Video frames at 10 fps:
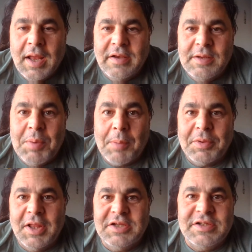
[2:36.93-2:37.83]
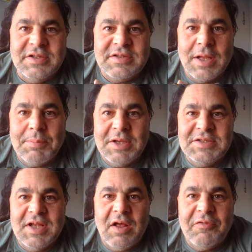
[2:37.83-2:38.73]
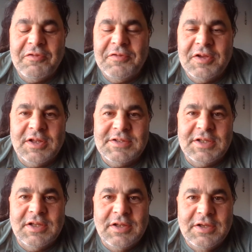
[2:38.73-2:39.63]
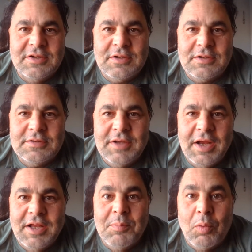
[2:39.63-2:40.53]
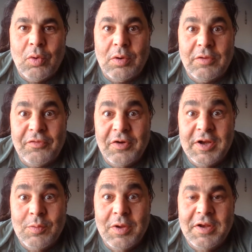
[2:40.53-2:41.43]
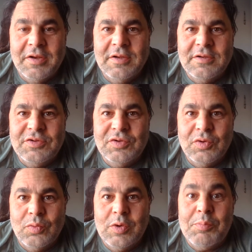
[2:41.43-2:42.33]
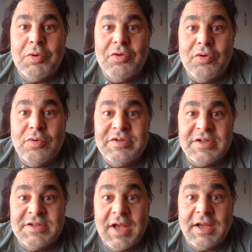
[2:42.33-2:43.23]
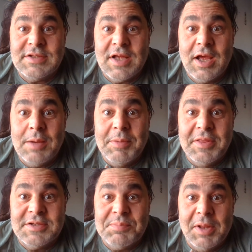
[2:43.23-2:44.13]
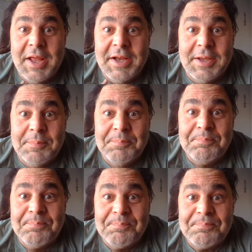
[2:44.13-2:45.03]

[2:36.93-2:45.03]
And depopulationists like myself feel it's illegal and immoral for anyone to reproduce a second time in this millennium.